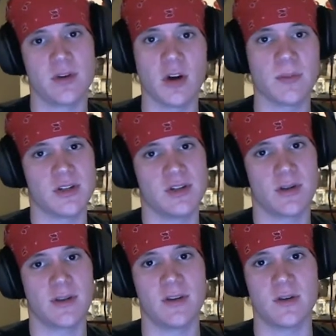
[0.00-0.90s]
garbage
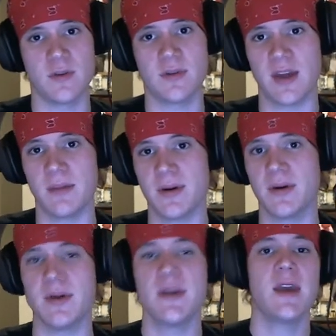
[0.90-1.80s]
during this interview with
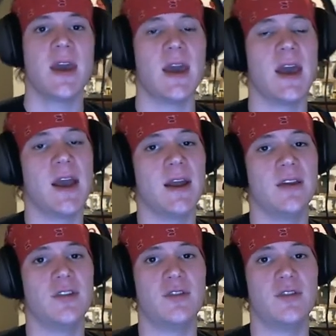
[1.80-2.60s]
Tempo, and